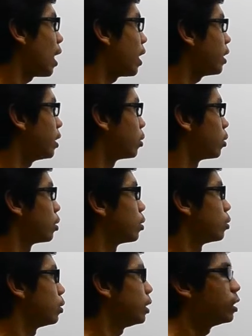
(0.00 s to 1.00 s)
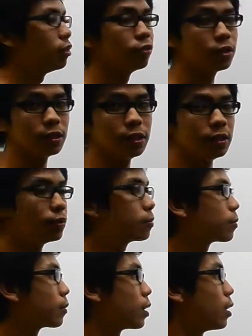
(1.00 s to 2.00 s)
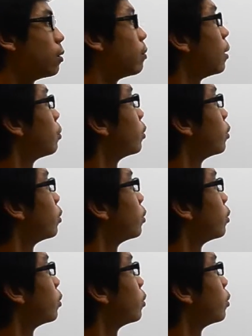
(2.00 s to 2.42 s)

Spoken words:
I equals to E over Z. By